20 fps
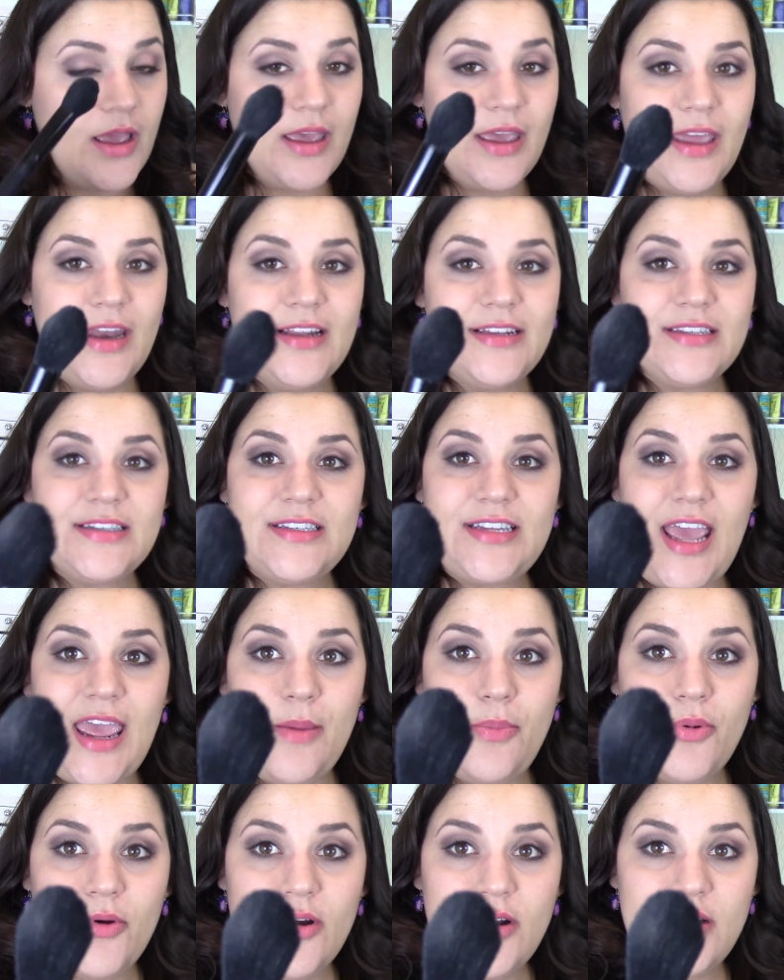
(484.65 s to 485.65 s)
It is
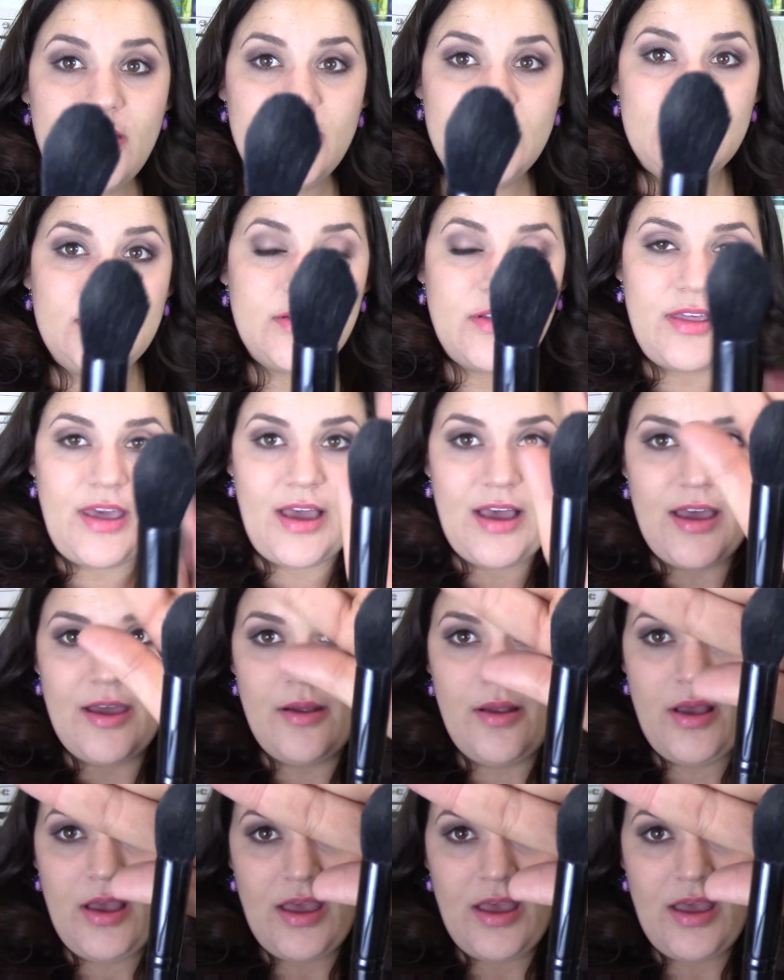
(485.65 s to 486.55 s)
tapered so that